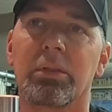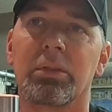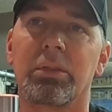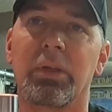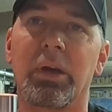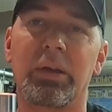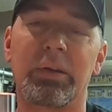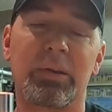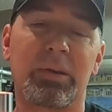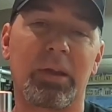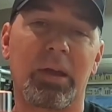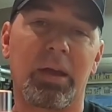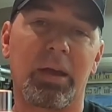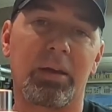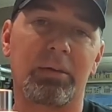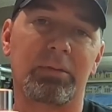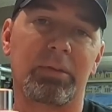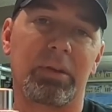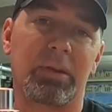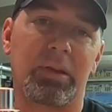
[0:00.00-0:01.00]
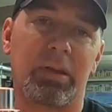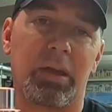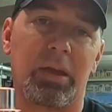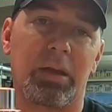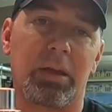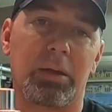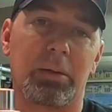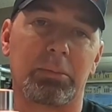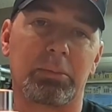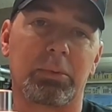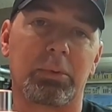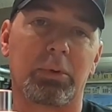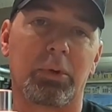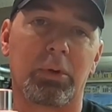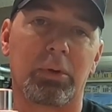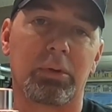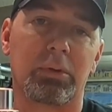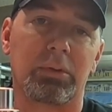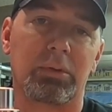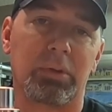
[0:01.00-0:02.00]
They didn't have any cams
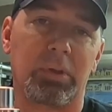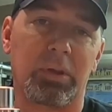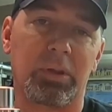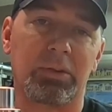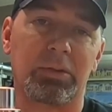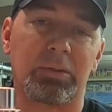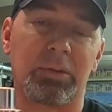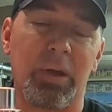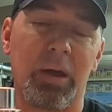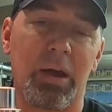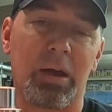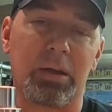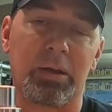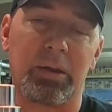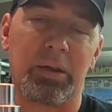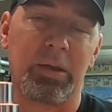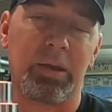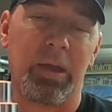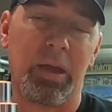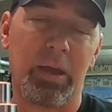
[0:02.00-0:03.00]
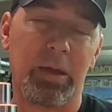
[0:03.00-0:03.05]
in stock, and they